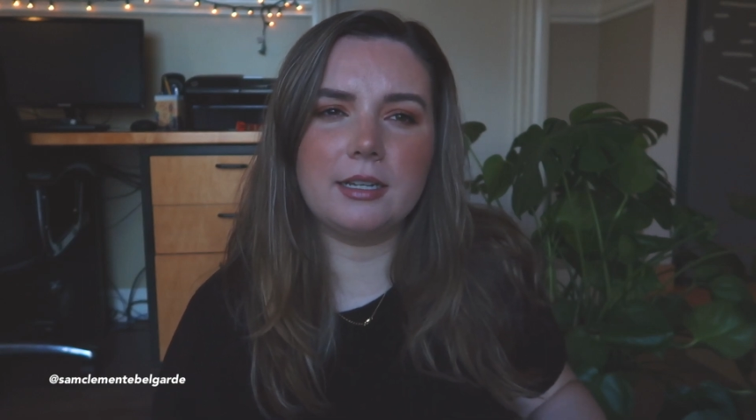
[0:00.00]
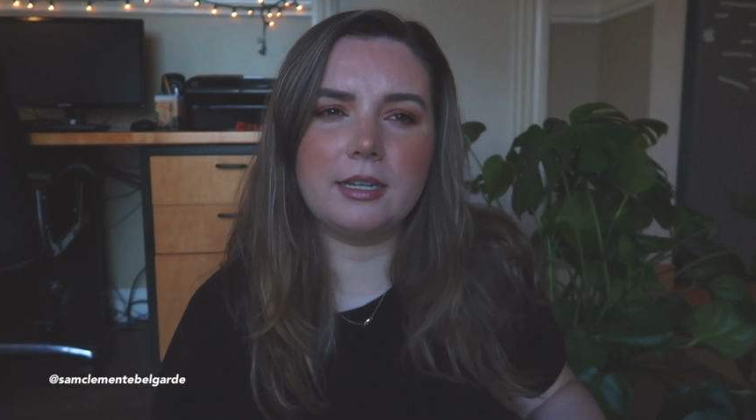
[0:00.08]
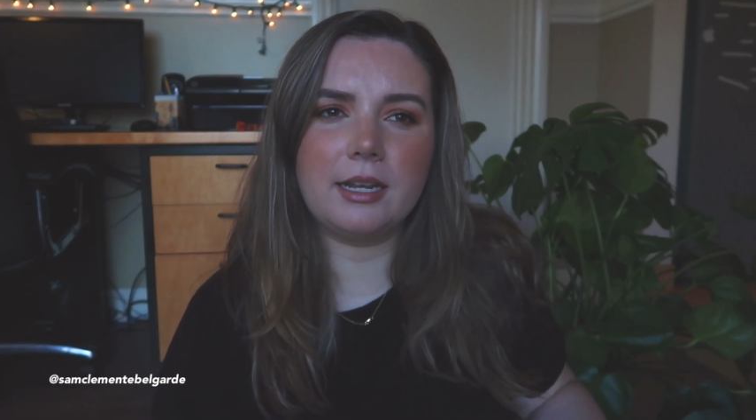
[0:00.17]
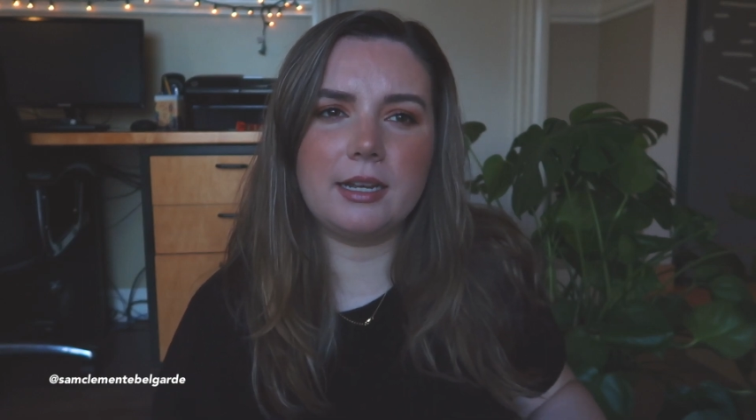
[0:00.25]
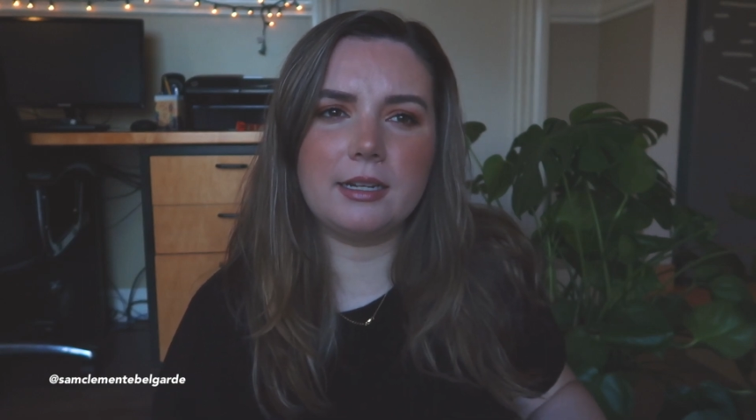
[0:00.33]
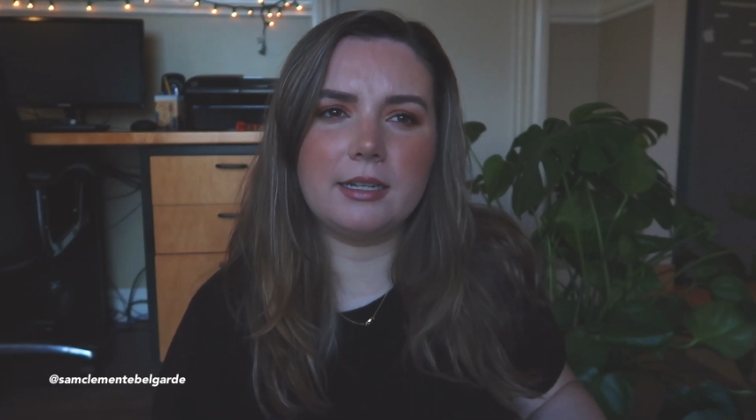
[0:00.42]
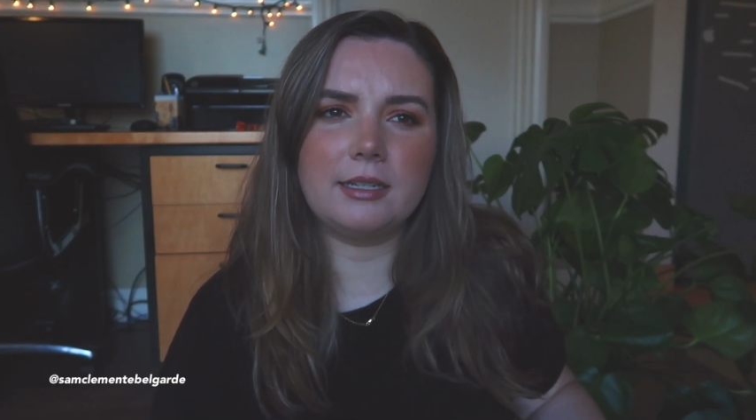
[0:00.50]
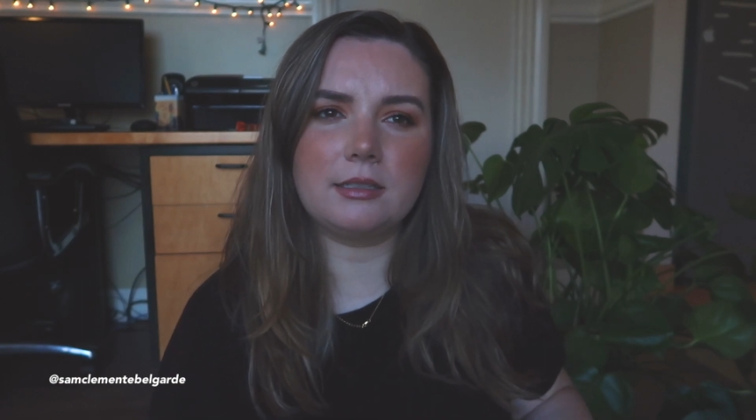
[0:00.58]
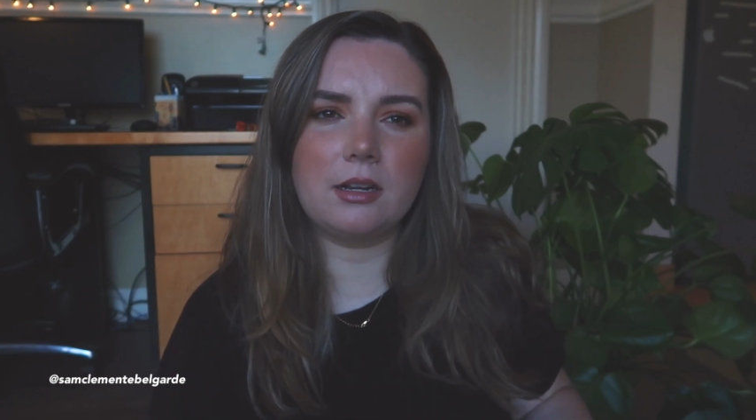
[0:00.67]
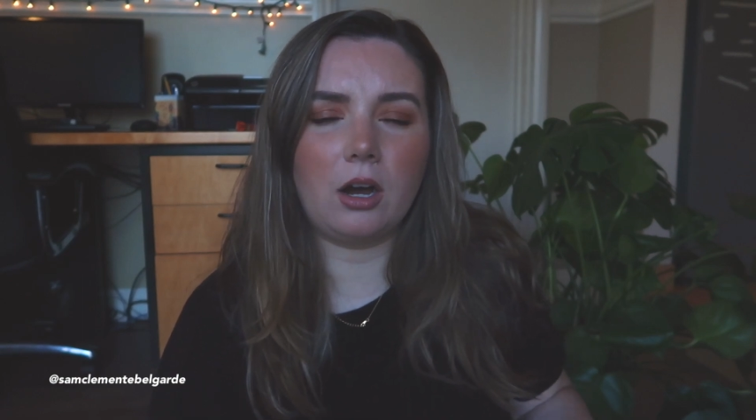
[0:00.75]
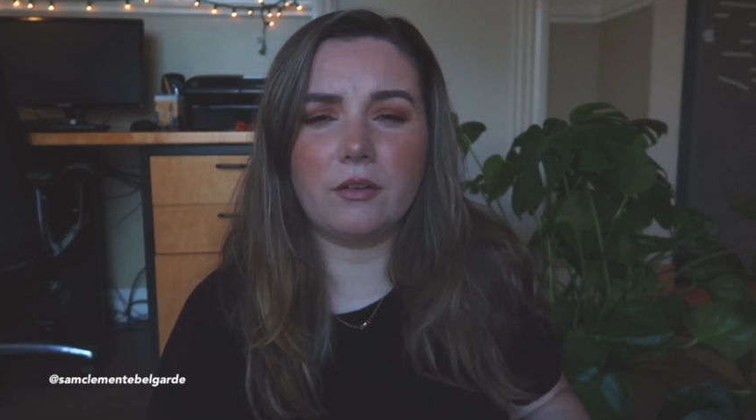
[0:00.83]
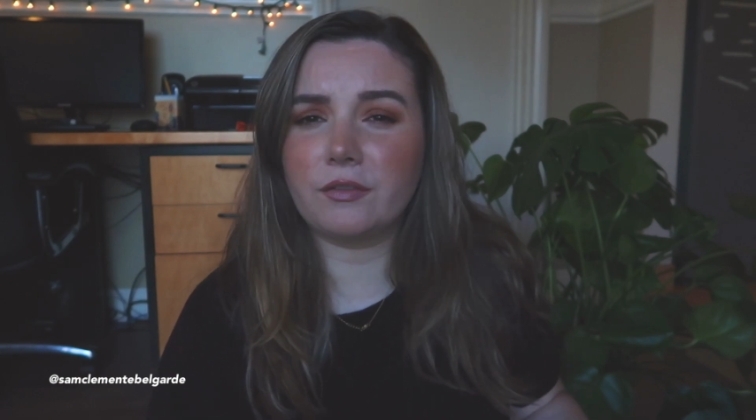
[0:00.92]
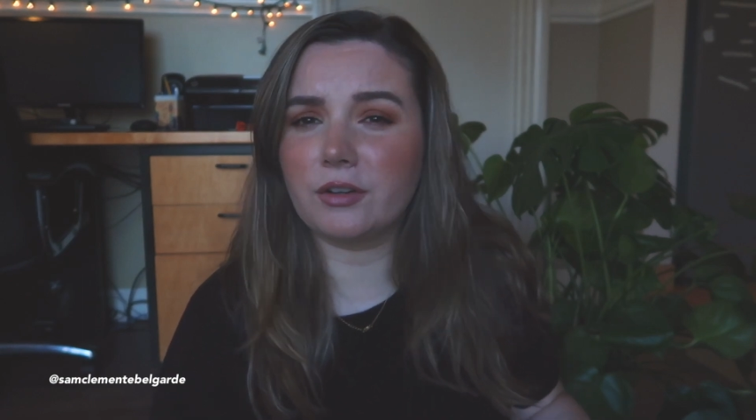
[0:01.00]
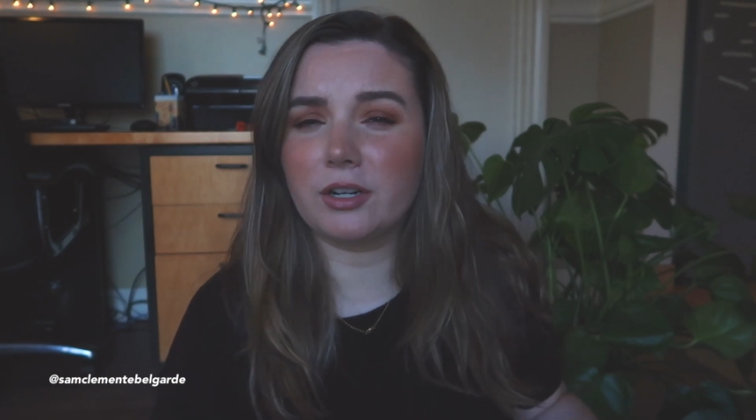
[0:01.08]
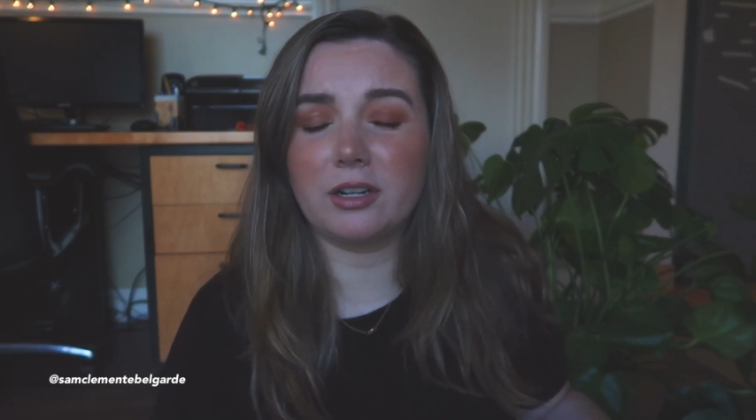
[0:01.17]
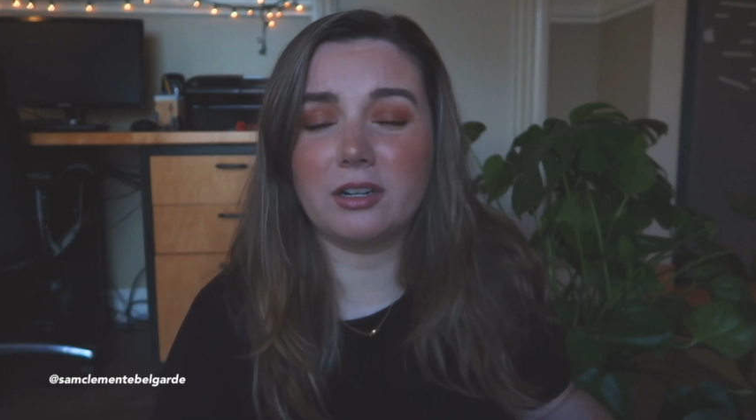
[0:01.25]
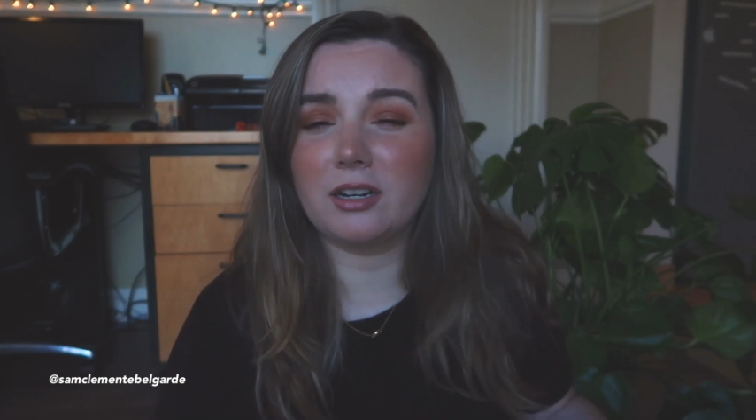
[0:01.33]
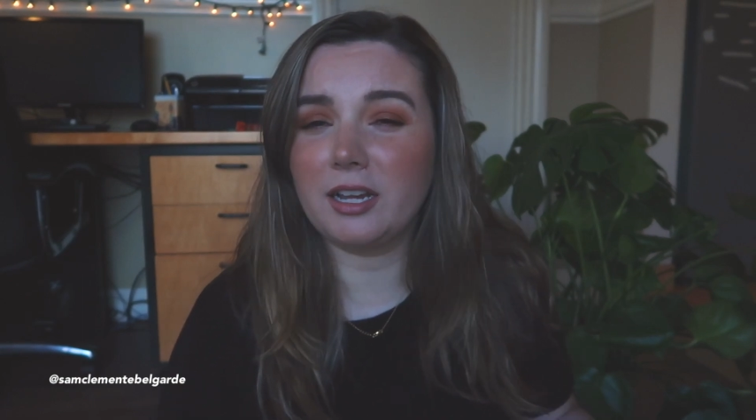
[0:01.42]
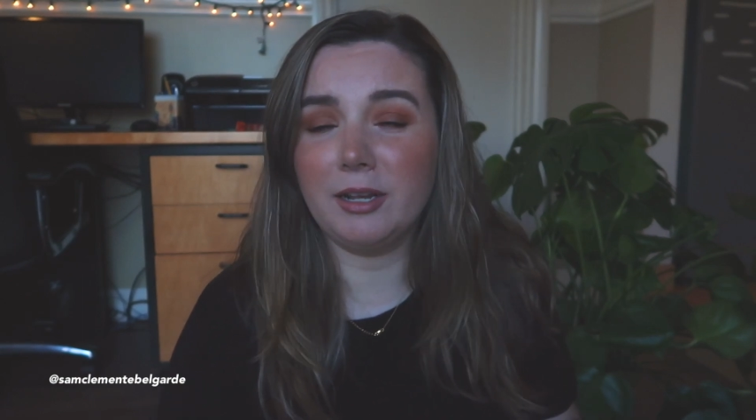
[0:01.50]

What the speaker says: and offer